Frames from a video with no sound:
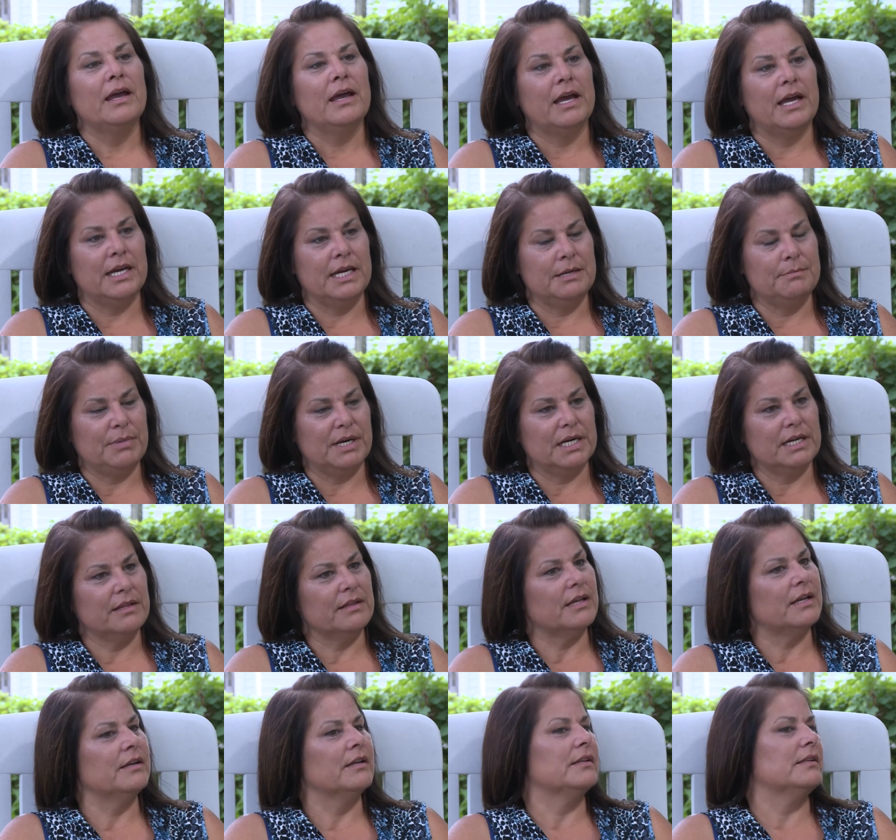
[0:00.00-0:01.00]
Anybody
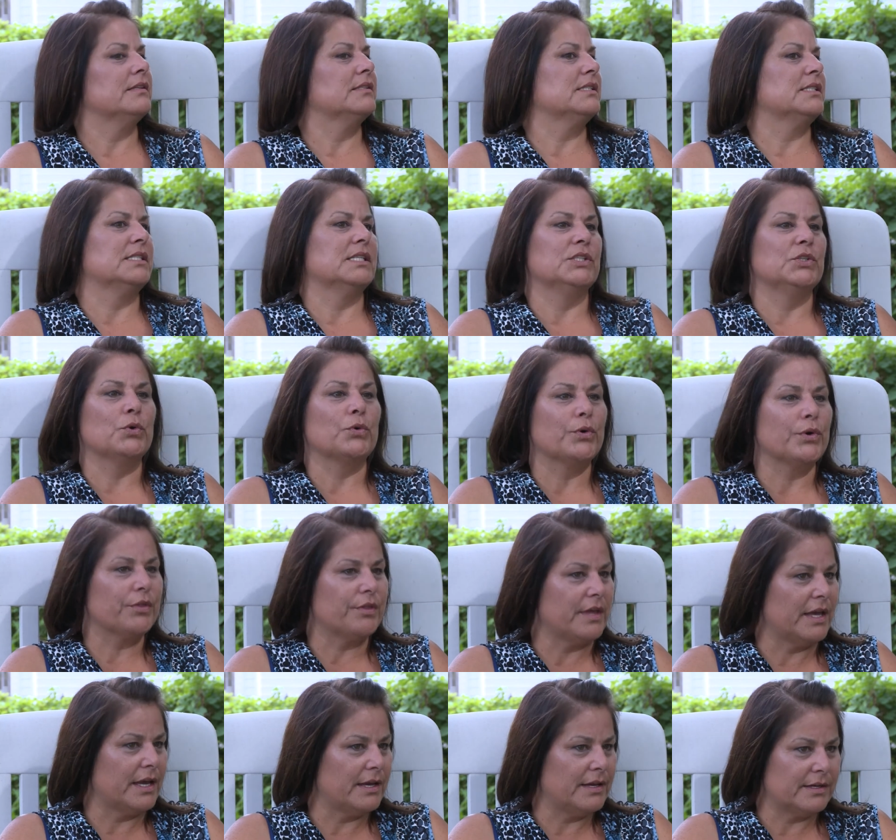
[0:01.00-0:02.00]
then it's the
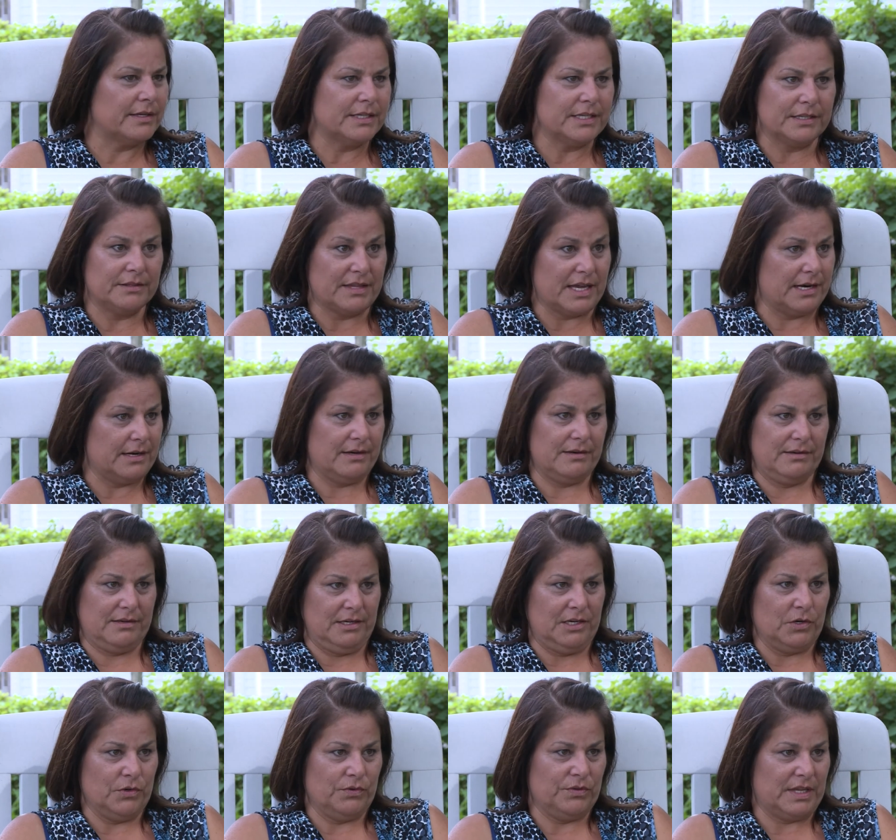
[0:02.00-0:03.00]
north end, and that
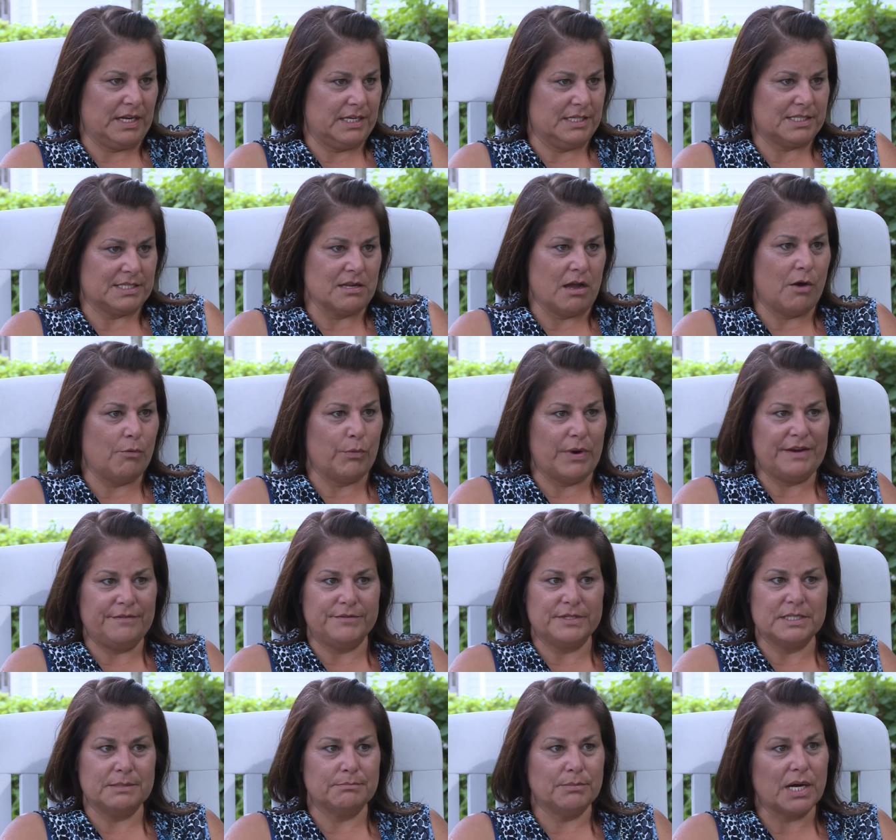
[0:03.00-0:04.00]
you know that it's not
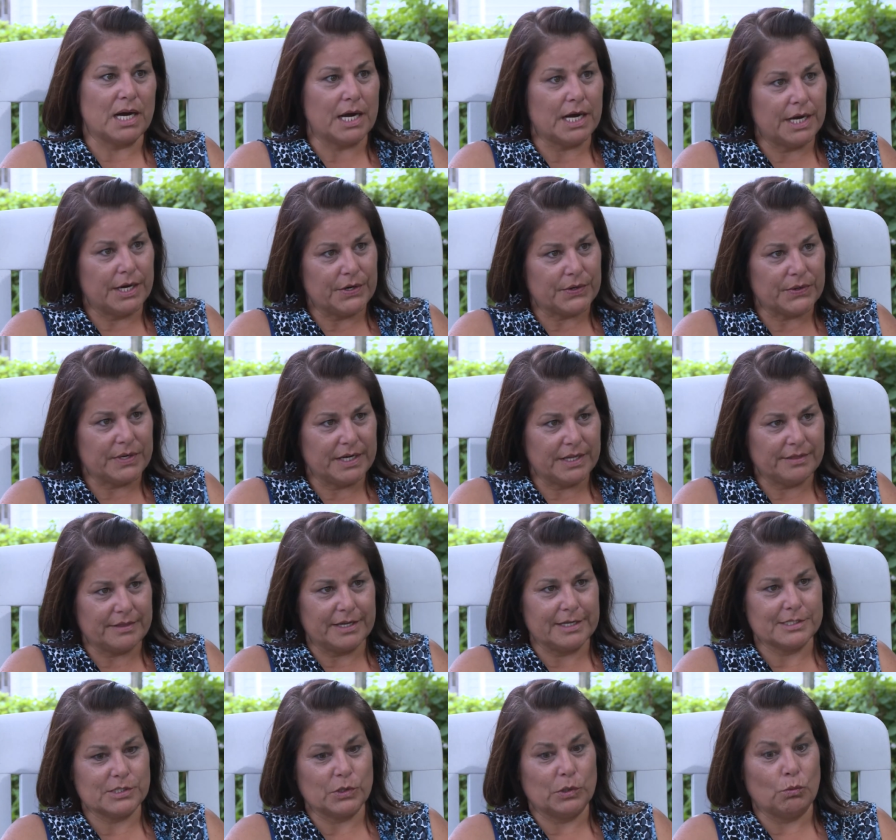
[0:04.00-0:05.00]
in by or
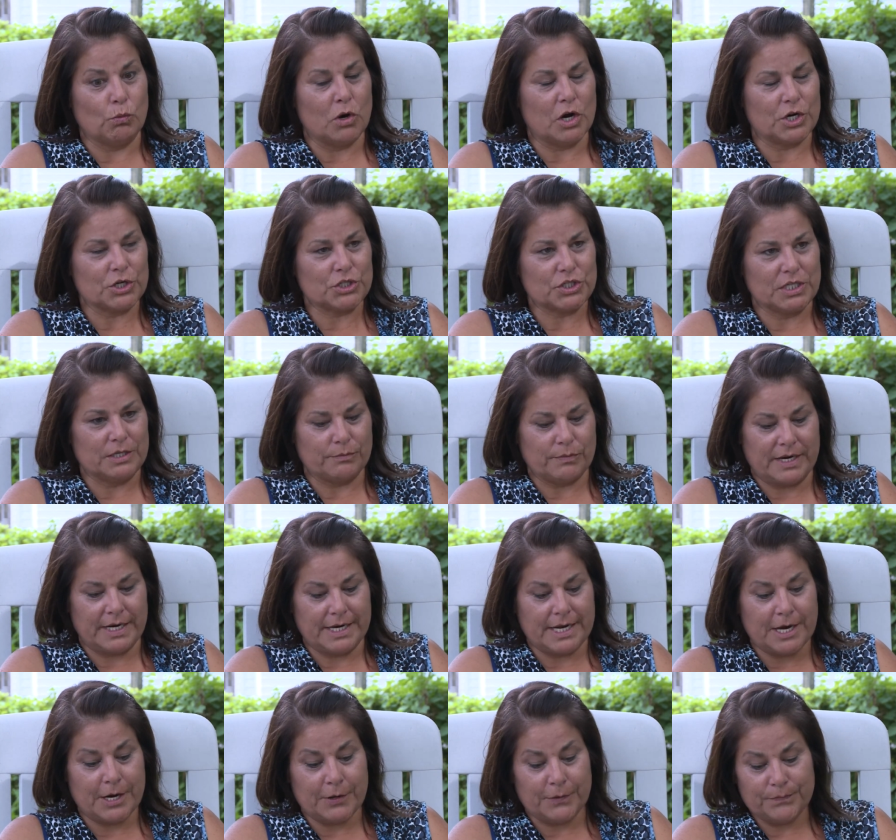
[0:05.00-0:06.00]
anything, so it washed it right
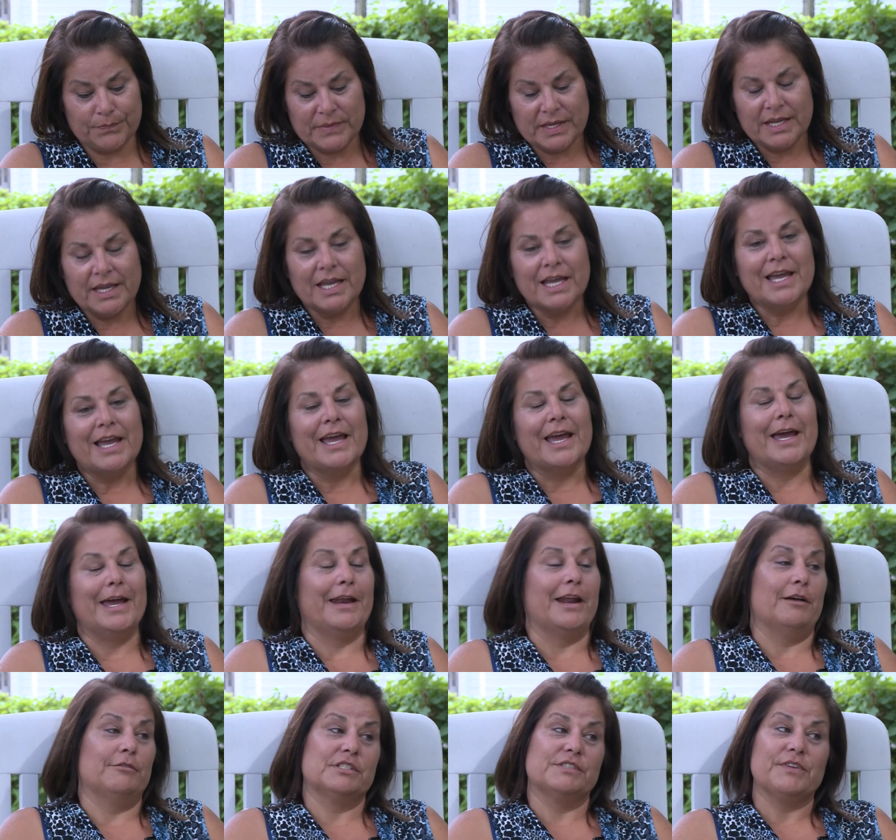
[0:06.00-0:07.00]
out. And
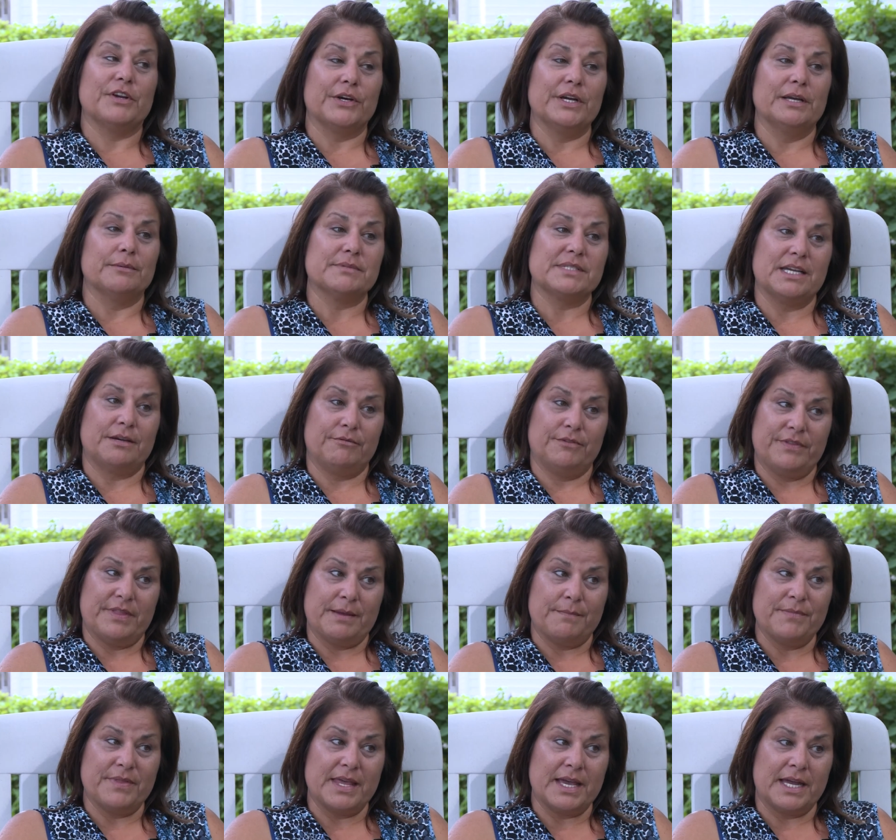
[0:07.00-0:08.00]
I was very upset with
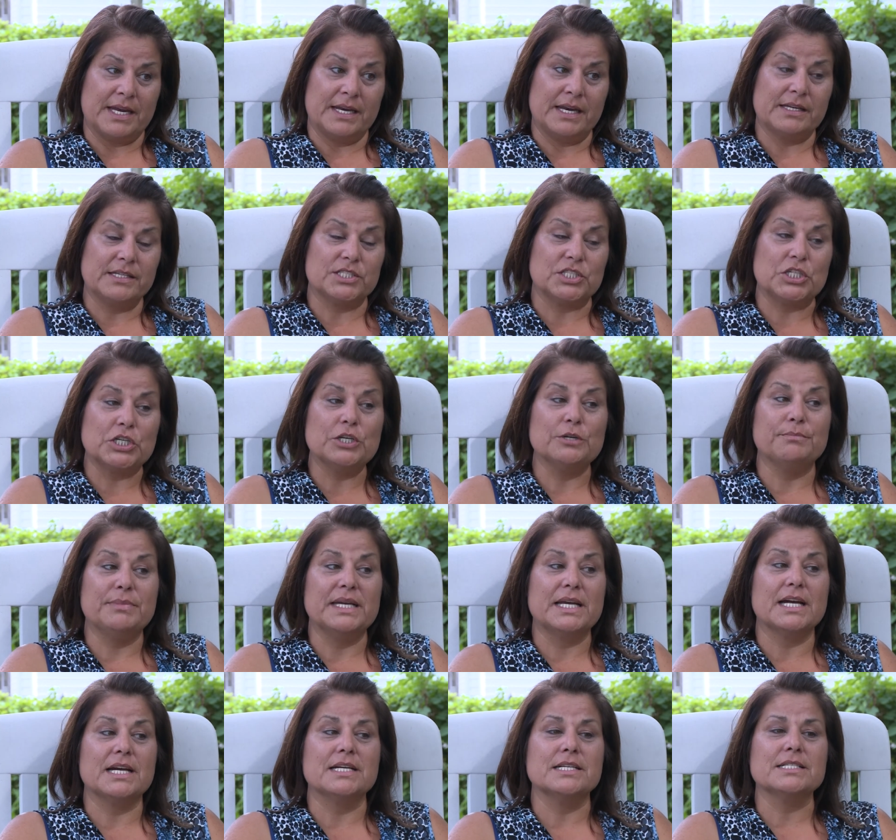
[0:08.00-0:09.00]
them then too
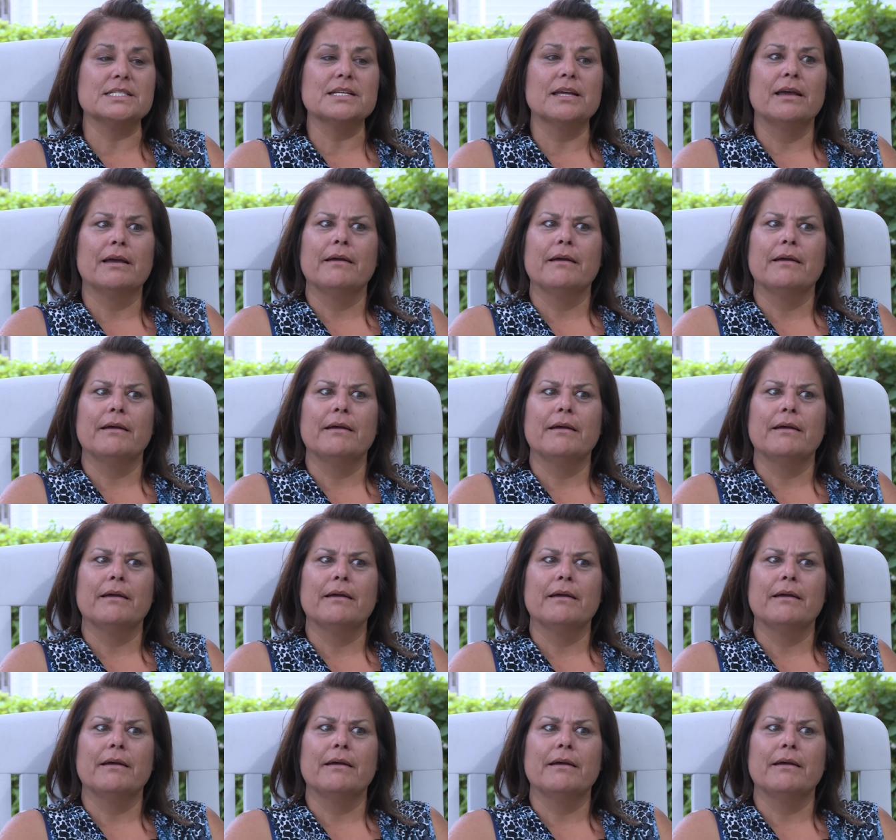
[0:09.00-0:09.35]
because